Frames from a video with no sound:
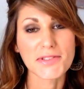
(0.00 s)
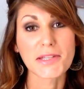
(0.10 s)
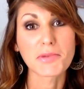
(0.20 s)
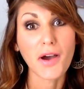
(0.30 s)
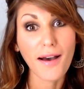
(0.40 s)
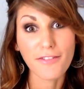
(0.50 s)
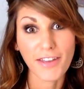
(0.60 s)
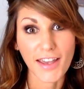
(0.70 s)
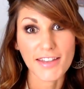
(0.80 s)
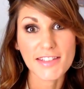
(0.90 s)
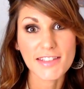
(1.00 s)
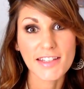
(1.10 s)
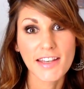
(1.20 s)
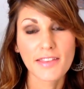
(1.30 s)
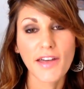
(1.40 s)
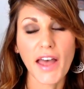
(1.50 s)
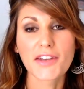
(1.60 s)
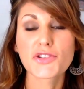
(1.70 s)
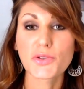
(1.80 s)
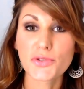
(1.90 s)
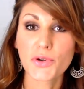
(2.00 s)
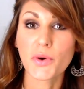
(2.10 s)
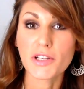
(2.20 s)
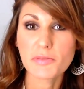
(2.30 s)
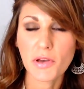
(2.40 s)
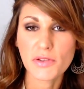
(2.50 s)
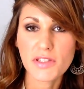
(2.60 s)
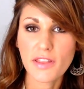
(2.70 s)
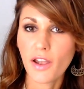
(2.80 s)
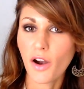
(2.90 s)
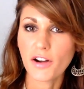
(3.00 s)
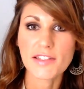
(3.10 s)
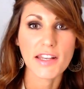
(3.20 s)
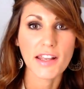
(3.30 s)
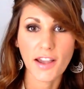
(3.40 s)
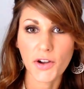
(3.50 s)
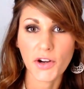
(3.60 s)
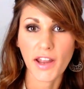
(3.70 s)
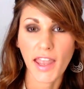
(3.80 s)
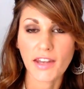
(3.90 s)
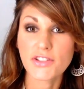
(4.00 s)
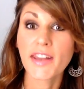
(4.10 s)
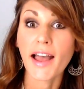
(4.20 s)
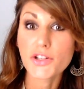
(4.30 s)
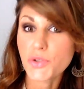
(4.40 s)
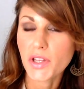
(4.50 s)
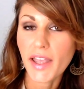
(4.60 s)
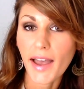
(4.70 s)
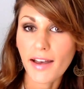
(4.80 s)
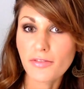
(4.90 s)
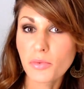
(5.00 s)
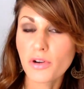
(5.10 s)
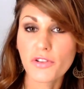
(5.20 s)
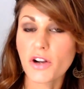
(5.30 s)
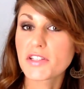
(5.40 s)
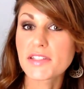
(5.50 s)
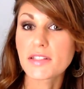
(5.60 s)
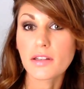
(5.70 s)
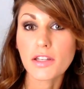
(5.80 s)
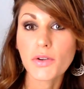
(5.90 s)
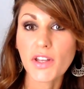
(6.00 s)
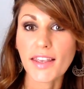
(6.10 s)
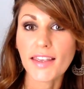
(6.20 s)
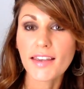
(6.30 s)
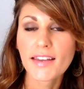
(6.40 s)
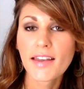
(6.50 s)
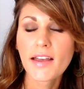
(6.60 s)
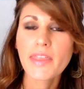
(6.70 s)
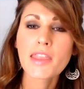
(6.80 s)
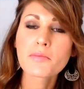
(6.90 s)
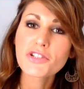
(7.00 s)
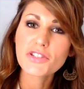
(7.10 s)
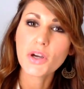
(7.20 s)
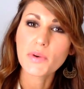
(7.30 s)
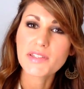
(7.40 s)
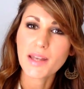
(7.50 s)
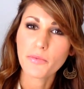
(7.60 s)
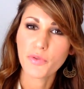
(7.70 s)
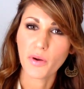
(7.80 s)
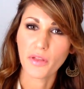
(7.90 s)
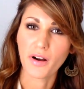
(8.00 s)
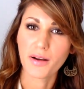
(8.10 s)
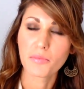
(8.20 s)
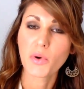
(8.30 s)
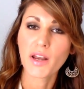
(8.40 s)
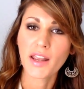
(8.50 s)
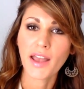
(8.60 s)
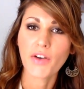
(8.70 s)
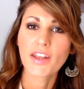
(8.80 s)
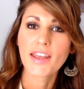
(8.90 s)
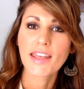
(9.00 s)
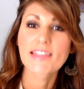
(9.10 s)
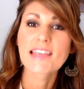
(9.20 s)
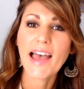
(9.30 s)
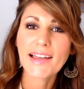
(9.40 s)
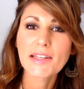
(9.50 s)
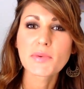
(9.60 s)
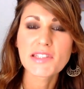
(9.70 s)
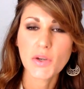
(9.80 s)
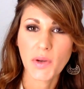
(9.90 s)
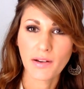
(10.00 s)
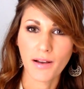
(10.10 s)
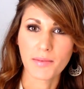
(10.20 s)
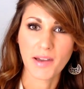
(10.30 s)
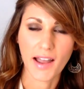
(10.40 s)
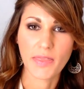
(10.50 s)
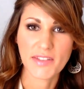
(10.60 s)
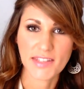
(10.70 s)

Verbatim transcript: seemed obvious, that children who are exposed to the arts at a younger age naturally have more of an artistic acuity, but let me just go a step further in pointing out exactly what's going on behind the